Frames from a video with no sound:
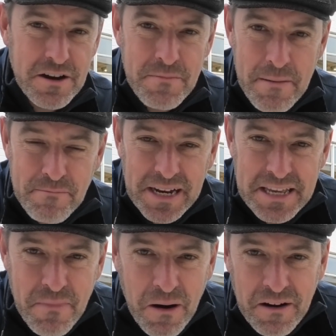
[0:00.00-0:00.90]
I met Billy
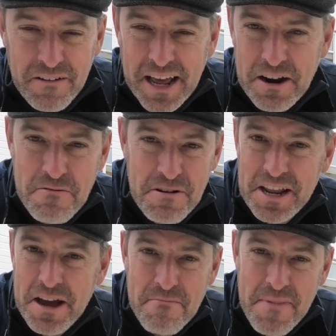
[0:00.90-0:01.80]
Monger and had a
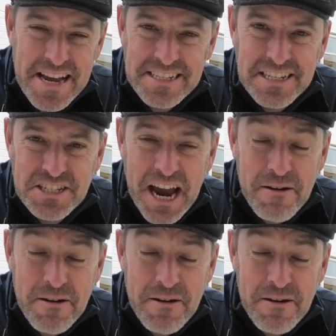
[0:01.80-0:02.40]
really amazing chat